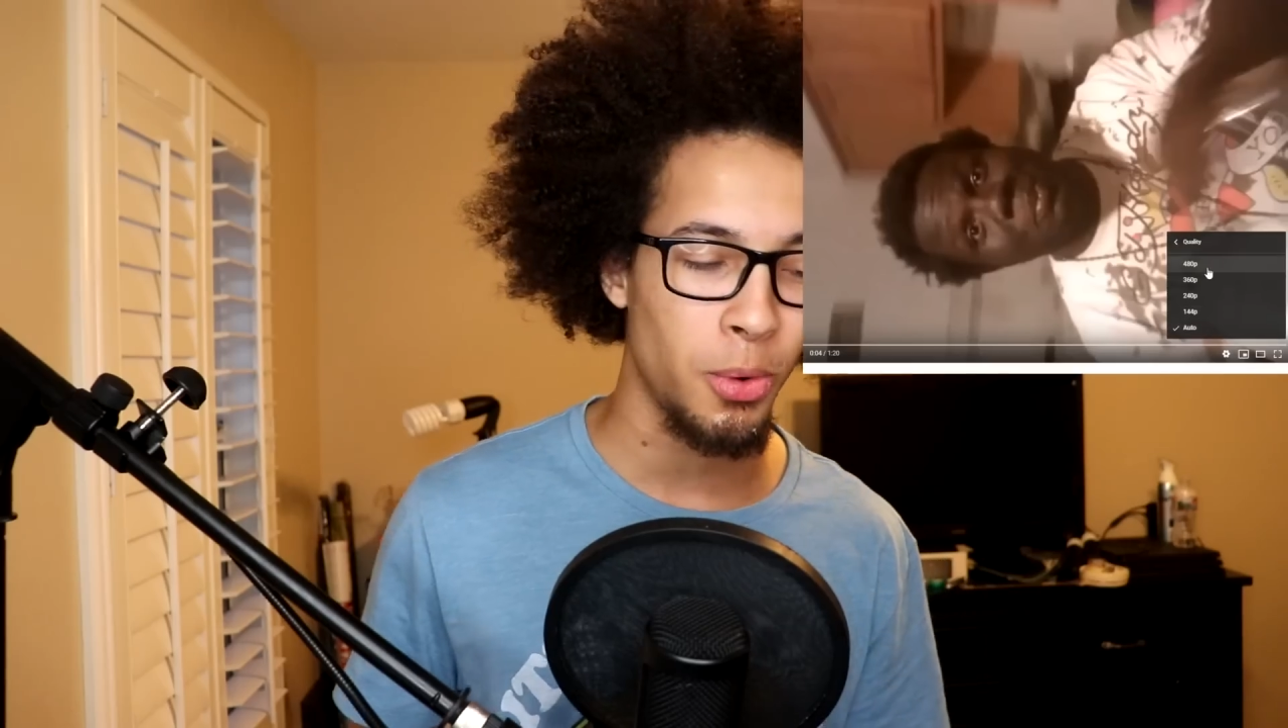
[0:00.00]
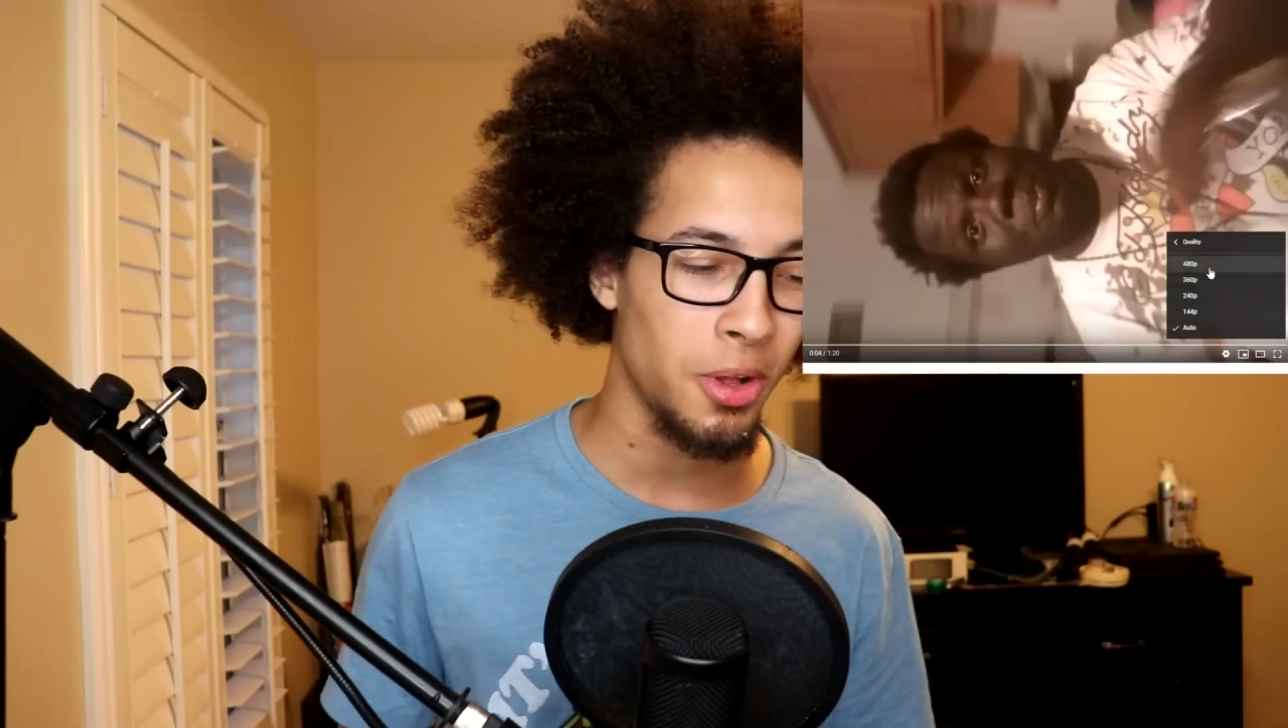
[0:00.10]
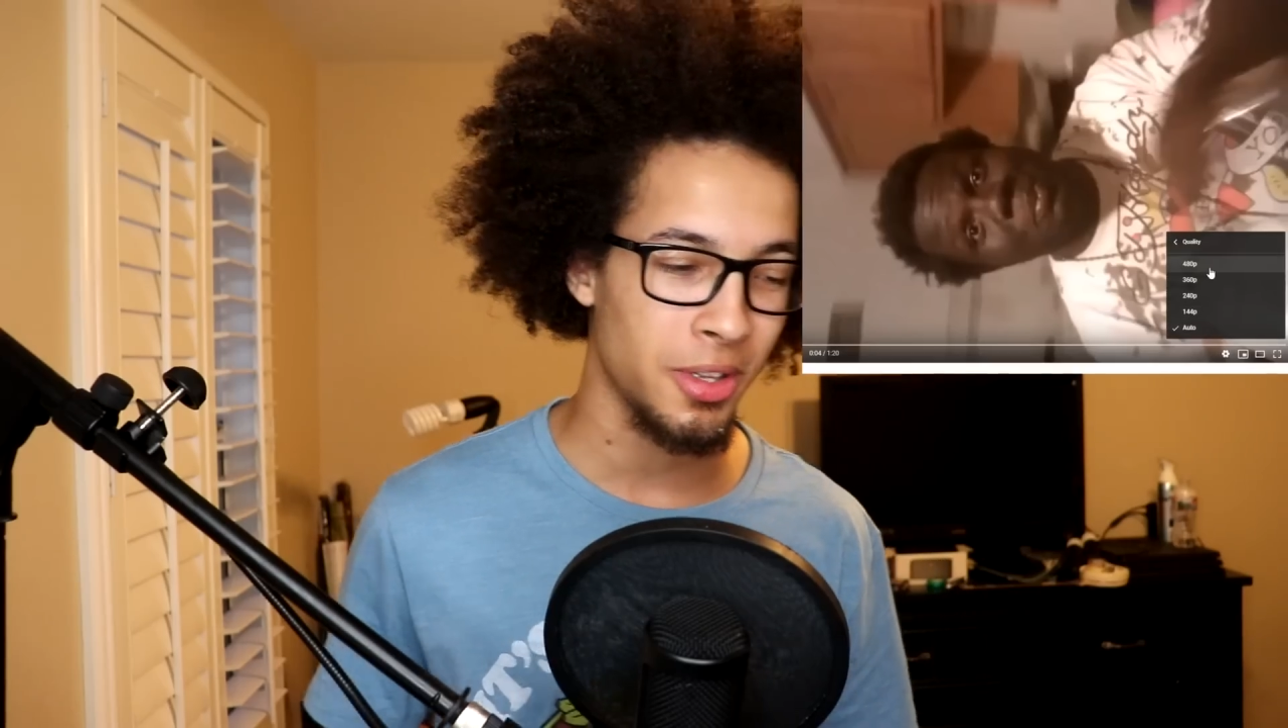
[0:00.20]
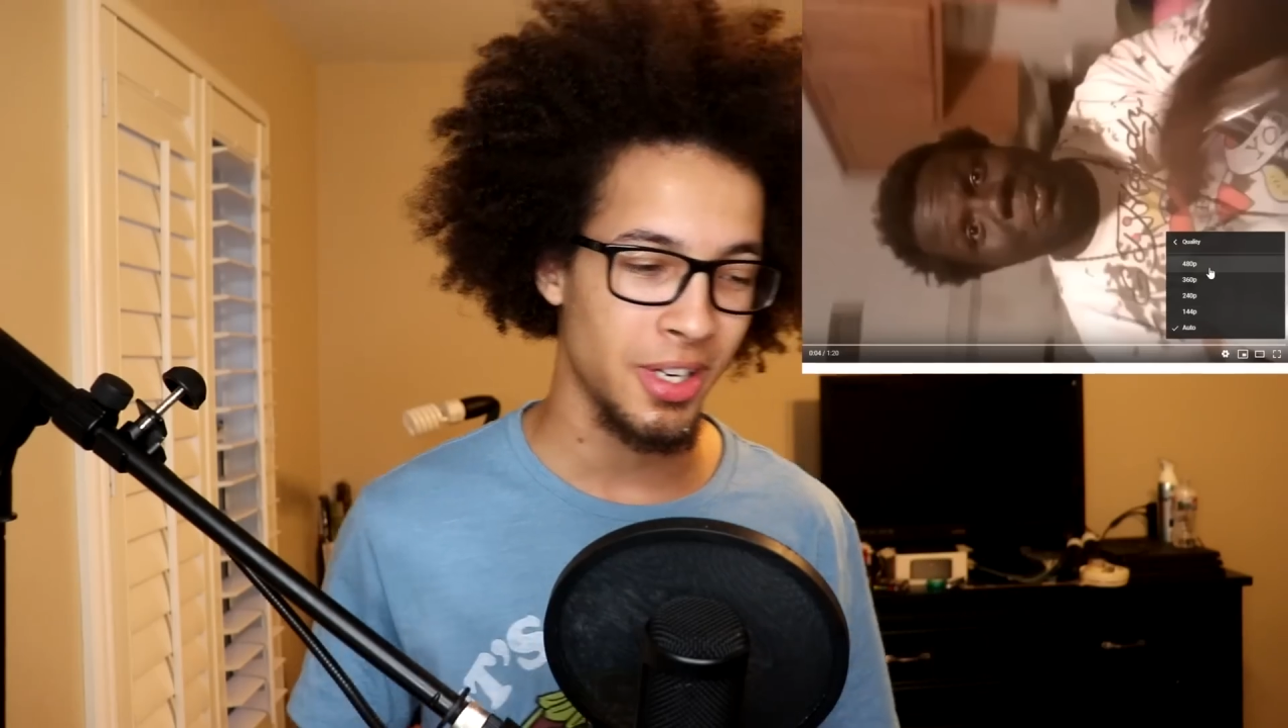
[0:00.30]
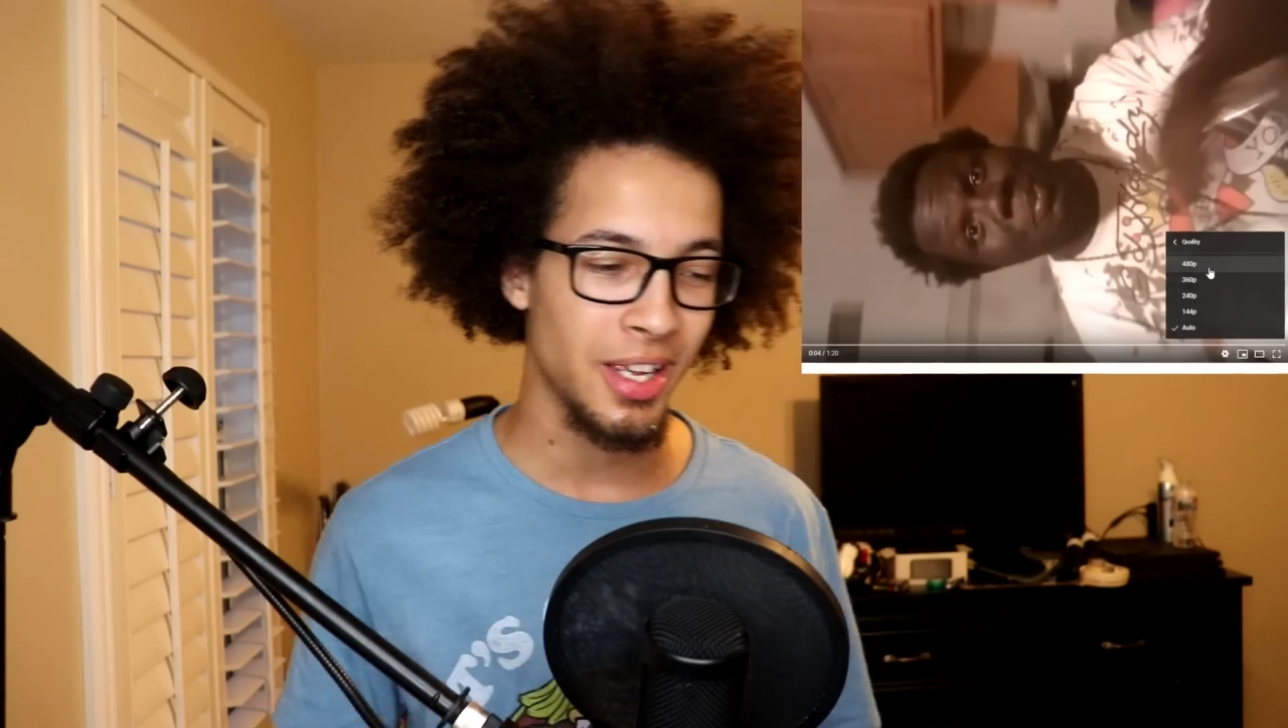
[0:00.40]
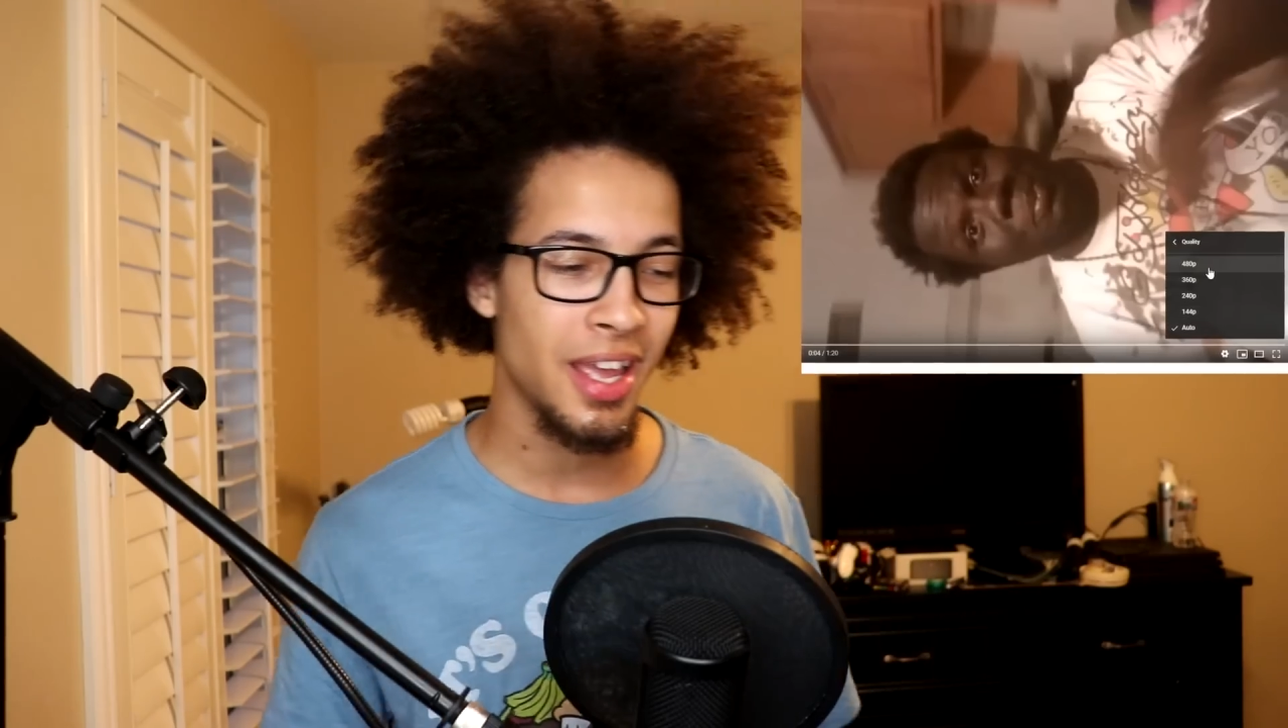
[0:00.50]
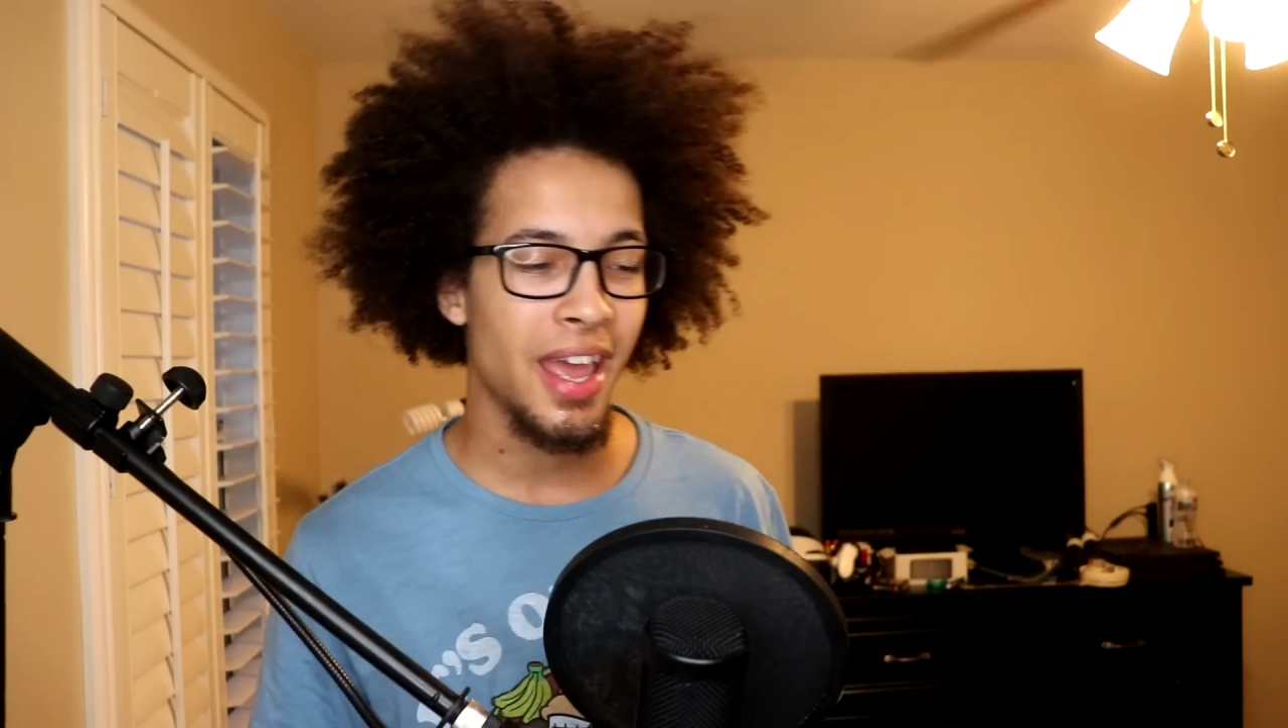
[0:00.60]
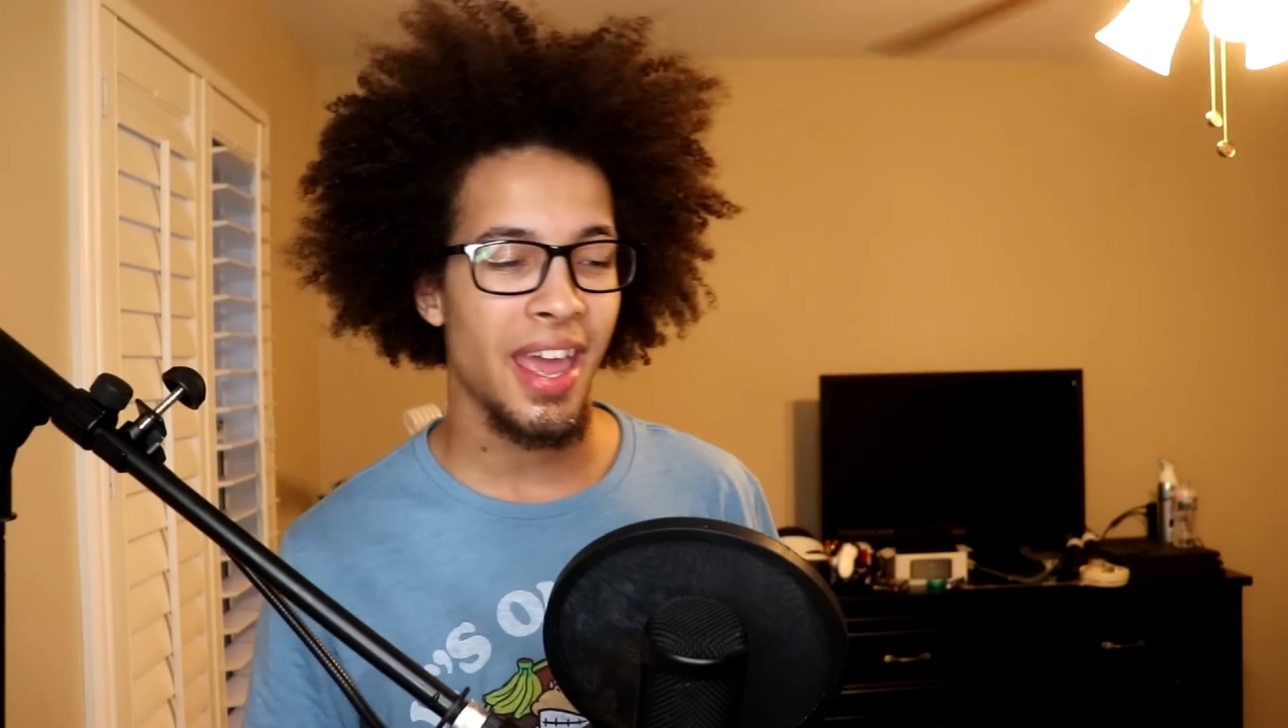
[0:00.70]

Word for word: quality